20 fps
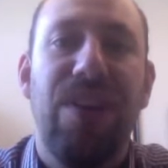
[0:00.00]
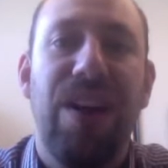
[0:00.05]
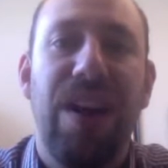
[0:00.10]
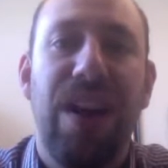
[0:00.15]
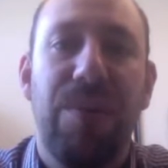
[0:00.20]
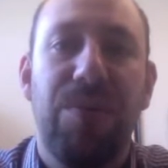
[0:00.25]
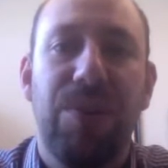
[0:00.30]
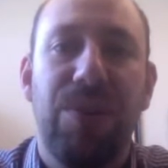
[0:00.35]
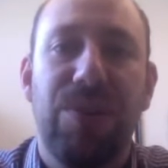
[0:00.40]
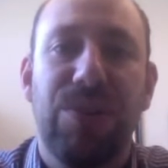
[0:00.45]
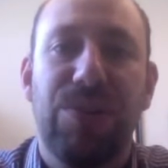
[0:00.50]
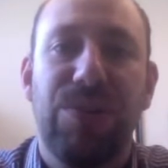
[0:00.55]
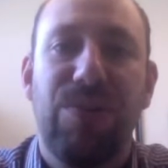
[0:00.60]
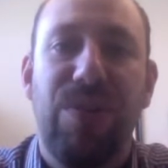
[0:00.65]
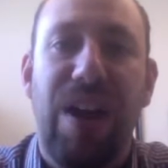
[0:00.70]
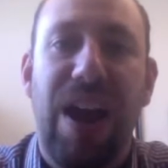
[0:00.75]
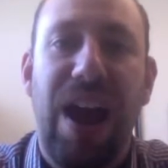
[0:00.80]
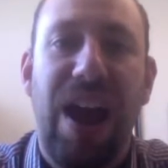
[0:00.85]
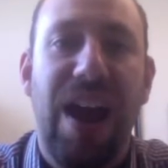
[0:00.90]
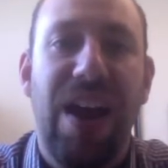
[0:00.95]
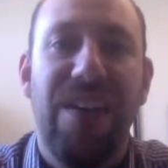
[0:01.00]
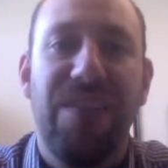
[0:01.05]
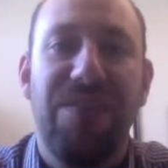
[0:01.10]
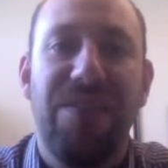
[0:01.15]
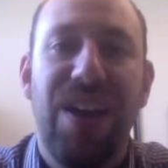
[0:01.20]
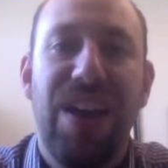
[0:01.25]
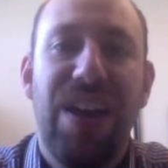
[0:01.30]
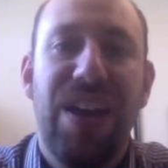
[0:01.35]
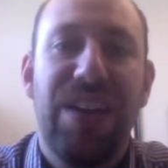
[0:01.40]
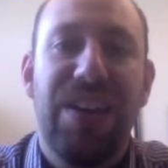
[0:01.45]
I would also have
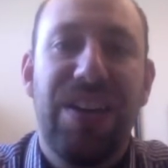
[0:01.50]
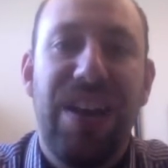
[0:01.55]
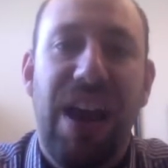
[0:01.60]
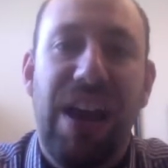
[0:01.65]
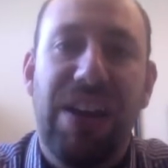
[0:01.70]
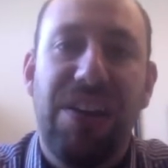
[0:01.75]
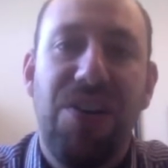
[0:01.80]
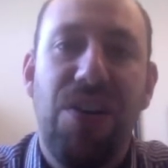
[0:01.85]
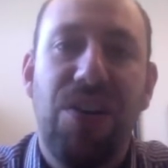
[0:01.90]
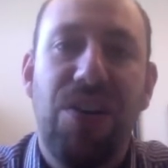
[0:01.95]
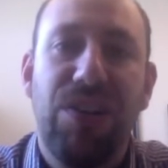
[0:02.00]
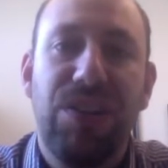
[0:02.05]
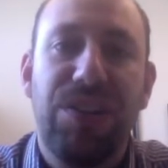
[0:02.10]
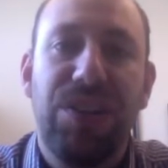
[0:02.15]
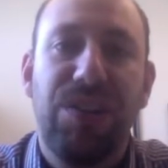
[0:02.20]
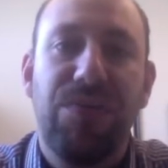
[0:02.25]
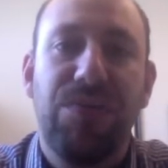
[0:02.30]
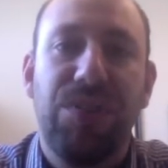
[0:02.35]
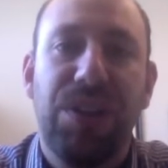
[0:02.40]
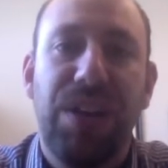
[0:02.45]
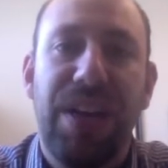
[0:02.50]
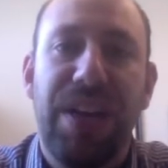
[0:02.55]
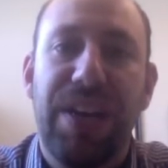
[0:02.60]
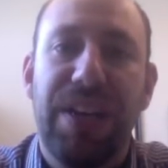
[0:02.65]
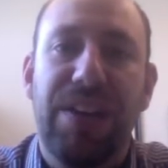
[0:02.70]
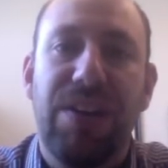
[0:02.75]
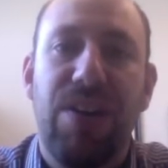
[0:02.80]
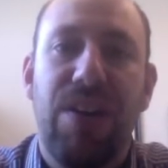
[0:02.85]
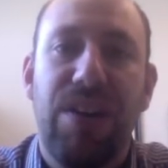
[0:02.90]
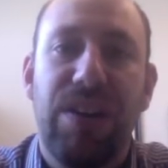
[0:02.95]
technology related
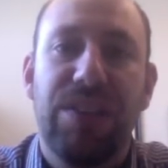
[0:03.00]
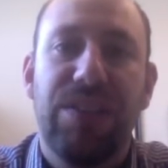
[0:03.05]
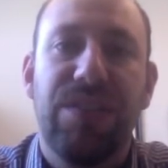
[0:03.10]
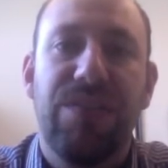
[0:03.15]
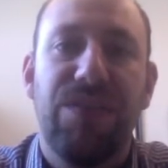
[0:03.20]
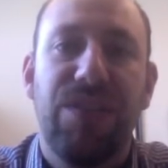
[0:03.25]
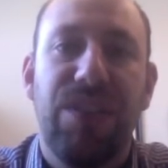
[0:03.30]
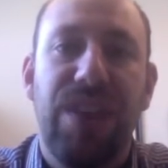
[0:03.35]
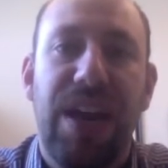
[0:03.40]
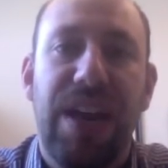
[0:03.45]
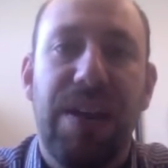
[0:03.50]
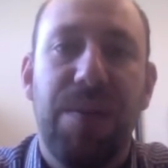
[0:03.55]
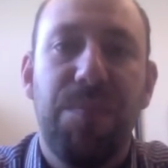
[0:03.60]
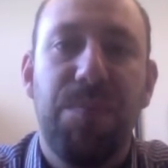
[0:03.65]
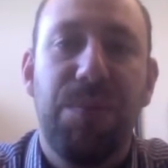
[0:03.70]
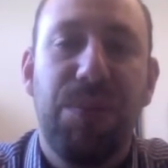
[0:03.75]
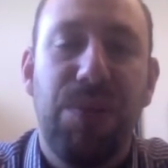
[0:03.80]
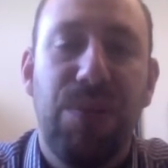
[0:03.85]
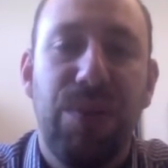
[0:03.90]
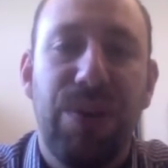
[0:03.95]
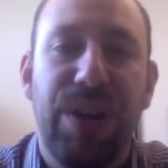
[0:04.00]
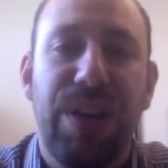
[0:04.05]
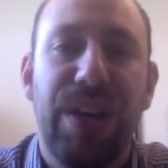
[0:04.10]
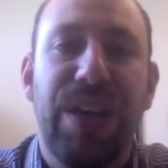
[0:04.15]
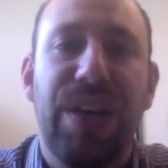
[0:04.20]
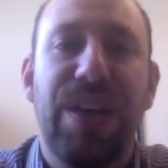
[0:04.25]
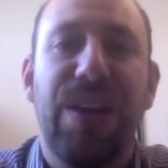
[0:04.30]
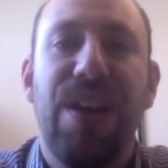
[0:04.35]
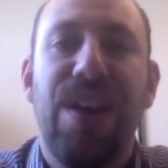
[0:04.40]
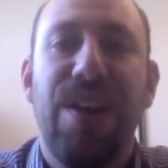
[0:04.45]
costs for that
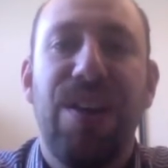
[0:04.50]
employee,